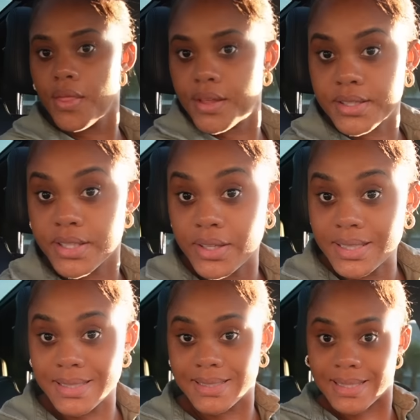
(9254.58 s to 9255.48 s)
the sun
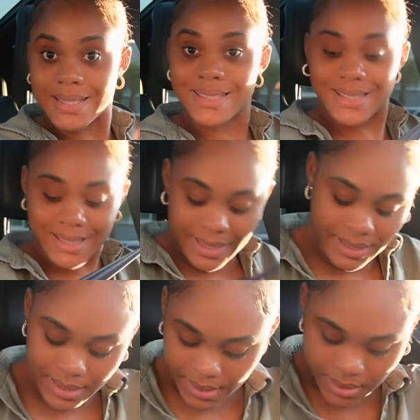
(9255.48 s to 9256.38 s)
is
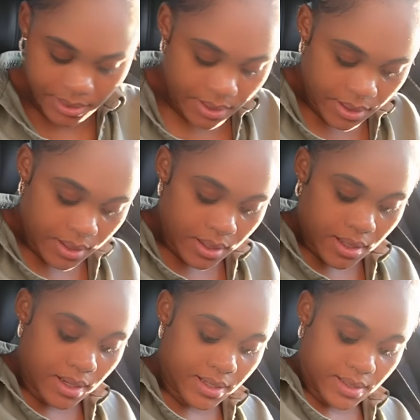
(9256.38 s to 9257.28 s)
setting
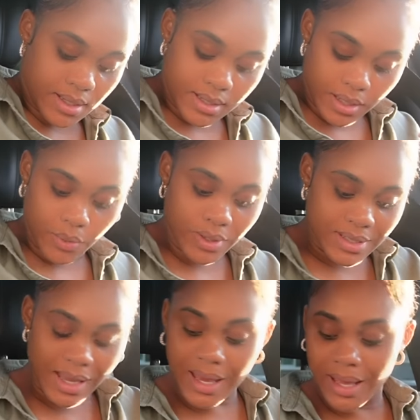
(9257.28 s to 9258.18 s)
listen it
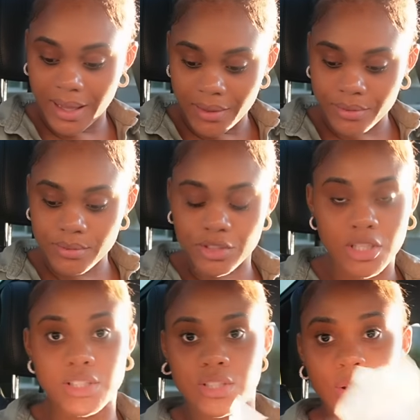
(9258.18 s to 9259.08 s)
was hell
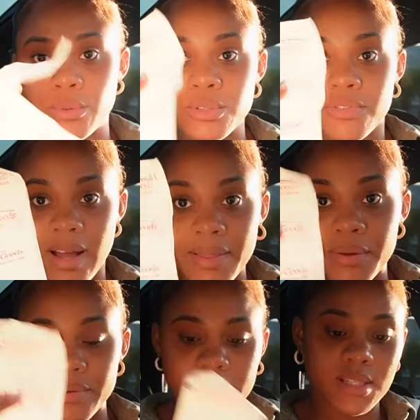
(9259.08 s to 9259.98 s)
just now to find
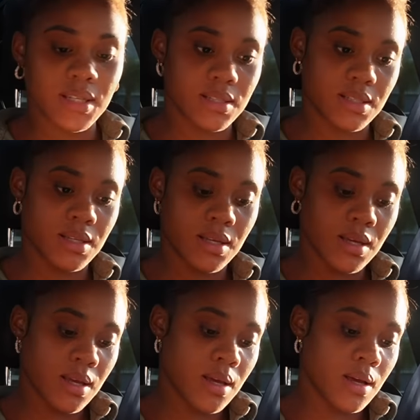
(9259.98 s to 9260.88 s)
the receipt
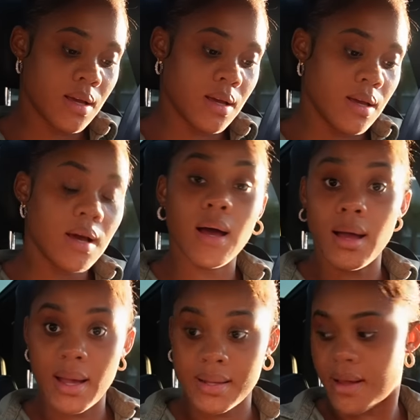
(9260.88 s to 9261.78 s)

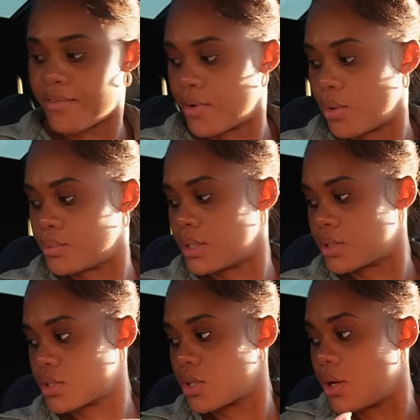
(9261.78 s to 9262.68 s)
and i found it
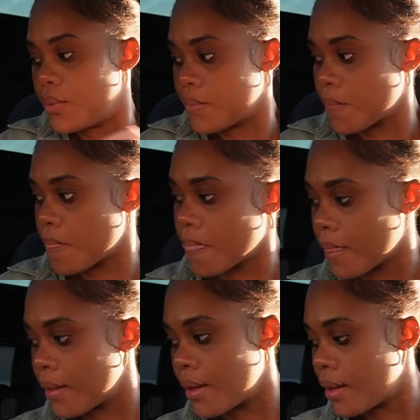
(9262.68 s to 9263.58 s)
so
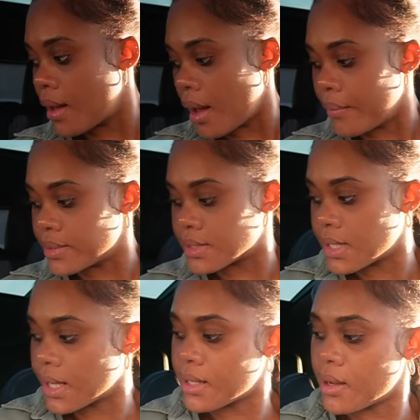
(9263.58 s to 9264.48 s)
i was
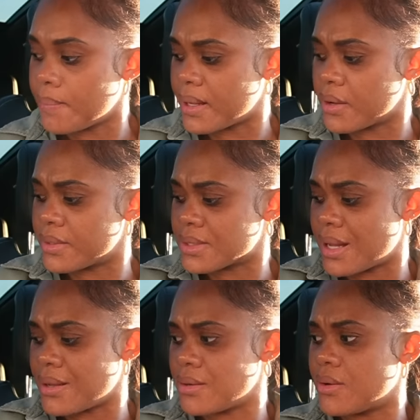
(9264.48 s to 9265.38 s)
digging up and i was
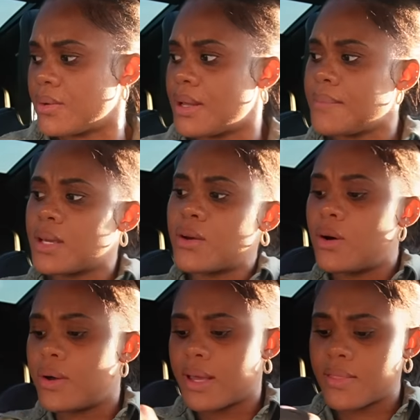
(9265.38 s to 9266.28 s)
like no let me
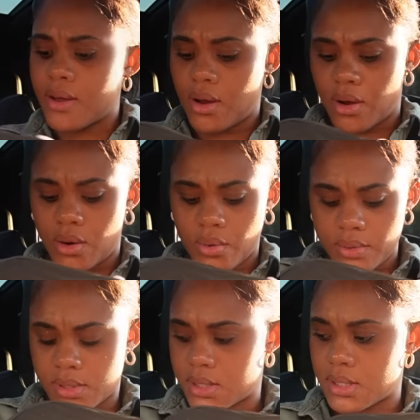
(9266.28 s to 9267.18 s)
go in the
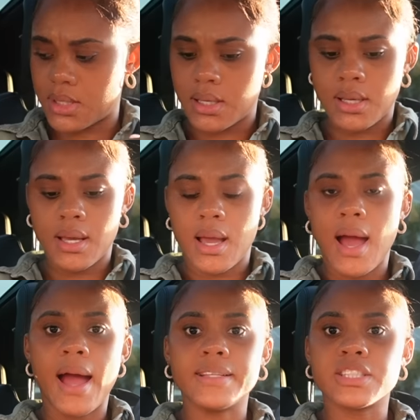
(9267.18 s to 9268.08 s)
house
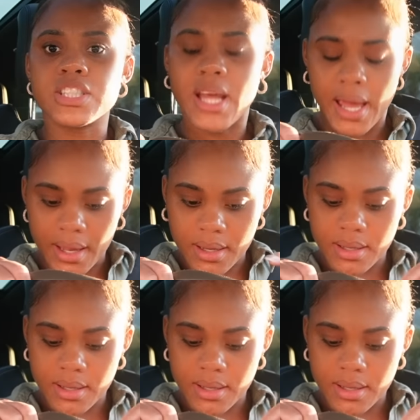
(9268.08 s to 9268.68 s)
and check